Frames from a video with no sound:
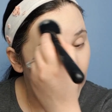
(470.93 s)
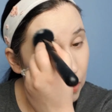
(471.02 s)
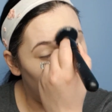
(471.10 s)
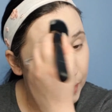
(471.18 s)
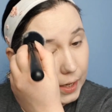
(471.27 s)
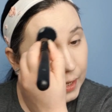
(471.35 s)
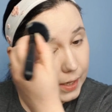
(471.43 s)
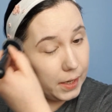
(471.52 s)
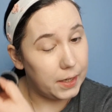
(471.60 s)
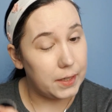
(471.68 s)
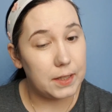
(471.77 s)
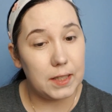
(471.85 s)
Okay
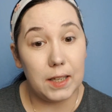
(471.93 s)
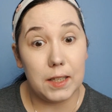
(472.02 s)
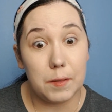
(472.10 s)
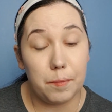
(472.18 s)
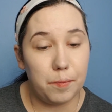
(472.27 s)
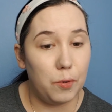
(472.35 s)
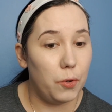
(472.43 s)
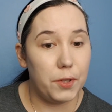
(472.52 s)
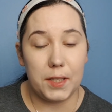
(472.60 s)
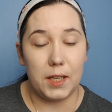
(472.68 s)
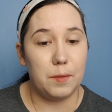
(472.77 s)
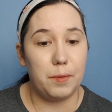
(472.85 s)
guys, that is both
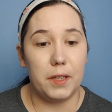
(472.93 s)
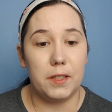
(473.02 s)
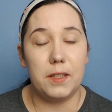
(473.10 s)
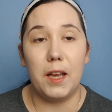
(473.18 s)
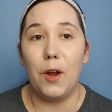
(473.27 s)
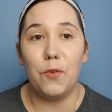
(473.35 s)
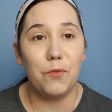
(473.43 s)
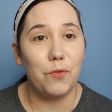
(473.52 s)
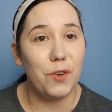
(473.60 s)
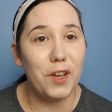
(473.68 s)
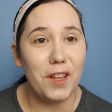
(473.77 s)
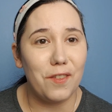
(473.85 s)
sides blended
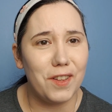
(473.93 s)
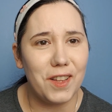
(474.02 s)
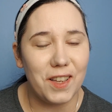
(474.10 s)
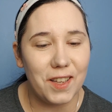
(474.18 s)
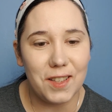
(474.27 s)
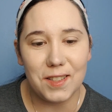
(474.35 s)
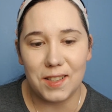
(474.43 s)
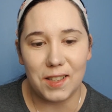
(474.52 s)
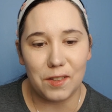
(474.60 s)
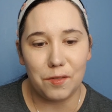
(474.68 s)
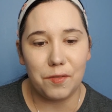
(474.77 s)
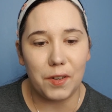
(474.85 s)
out really
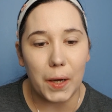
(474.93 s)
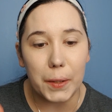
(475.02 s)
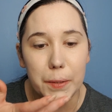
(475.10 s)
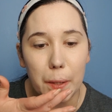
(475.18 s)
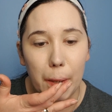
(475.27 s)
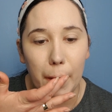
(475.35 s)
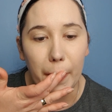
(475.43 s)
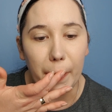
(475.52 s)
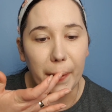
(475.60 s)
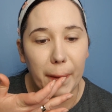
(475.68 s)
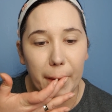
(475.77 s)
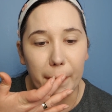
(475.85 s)
easy, in fact.
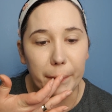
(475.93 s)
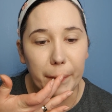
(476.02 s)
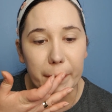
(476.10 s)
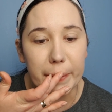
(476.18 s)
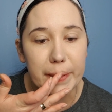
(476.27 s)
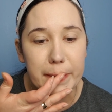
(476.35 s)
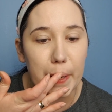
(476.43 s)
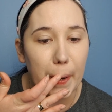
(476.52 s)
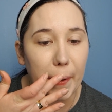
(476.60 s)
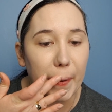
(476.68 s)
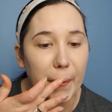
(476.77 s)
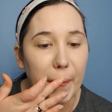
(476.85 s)
Let me just
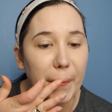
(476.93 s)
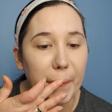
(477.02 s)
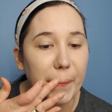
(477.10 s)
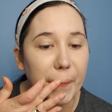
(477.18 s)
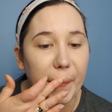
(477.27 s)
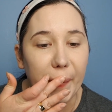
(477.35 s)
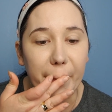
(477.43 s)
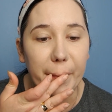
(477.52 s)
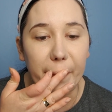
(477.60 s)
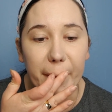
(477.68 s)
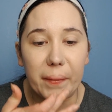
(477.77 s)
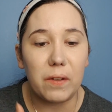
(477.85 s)
wipe
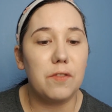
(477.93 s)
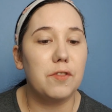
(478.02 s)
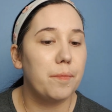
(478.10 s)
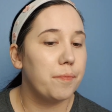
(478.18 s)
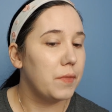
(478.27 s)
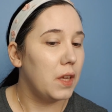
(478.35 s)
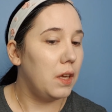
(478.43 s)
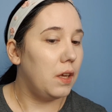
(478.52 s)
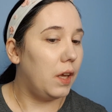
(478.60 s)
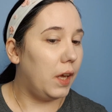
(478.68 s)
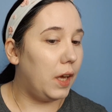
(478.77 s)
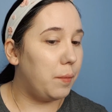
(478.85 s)
this off.
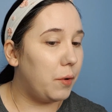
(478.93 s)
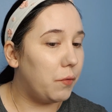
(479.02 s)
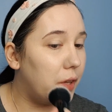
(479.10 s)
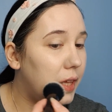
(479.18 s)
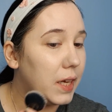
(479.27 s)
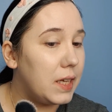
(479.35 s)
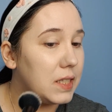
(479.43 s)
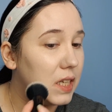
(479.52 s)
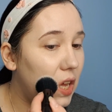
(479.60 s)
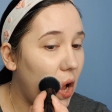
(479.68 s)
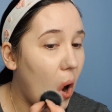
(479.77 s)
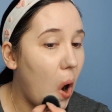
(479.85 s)
Really easy.